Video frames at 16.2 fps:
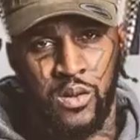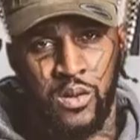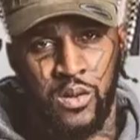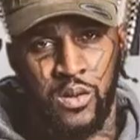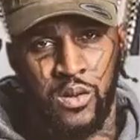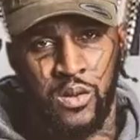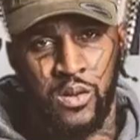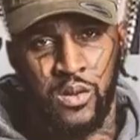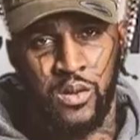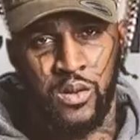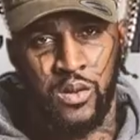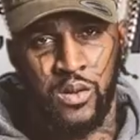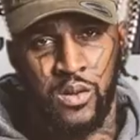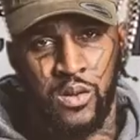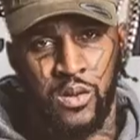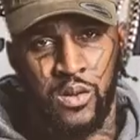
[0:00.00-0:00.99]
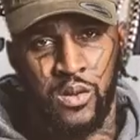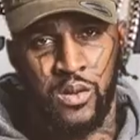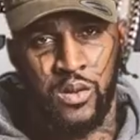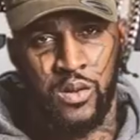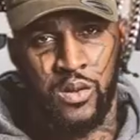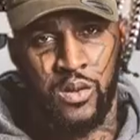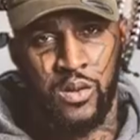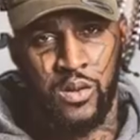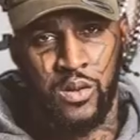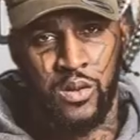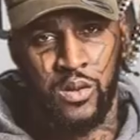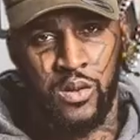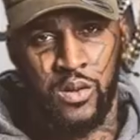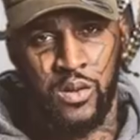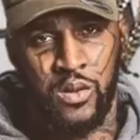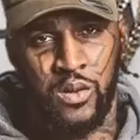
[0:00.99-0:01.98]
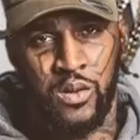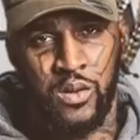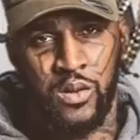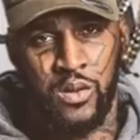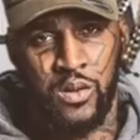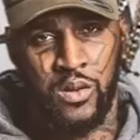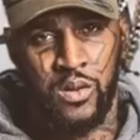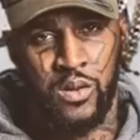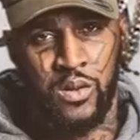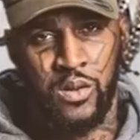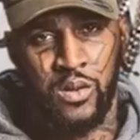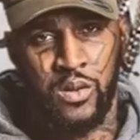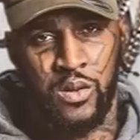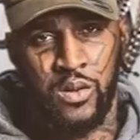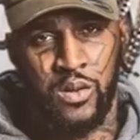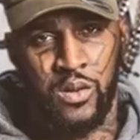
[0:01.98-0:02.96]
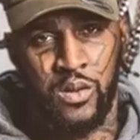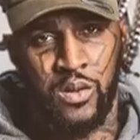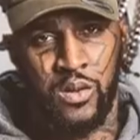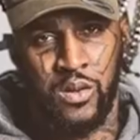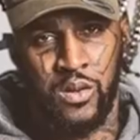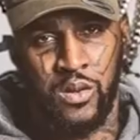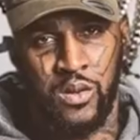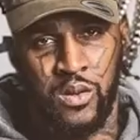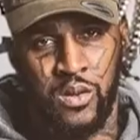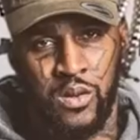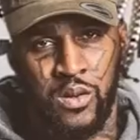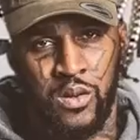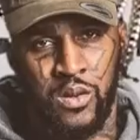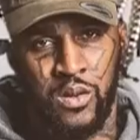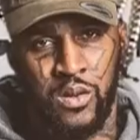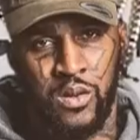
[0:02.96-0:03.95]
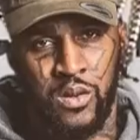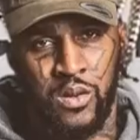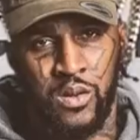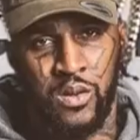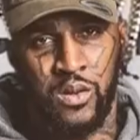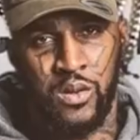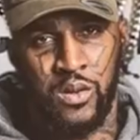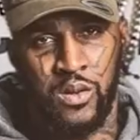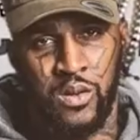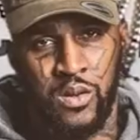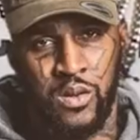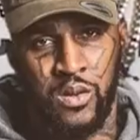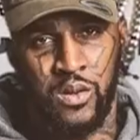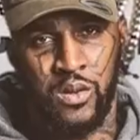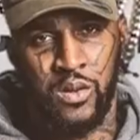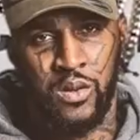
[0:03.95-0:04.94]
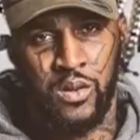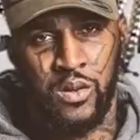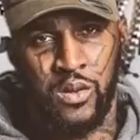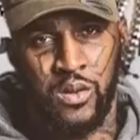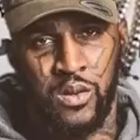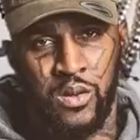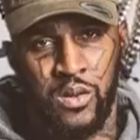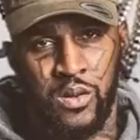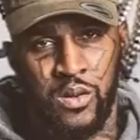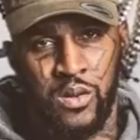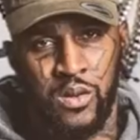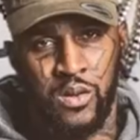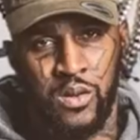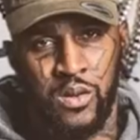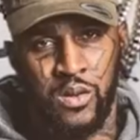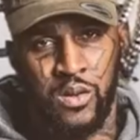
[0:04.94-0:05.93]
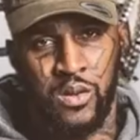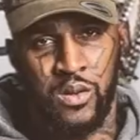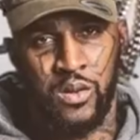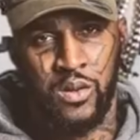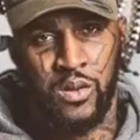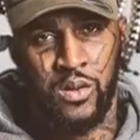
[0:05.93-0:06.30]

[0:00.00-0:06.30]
This person isn't speaking.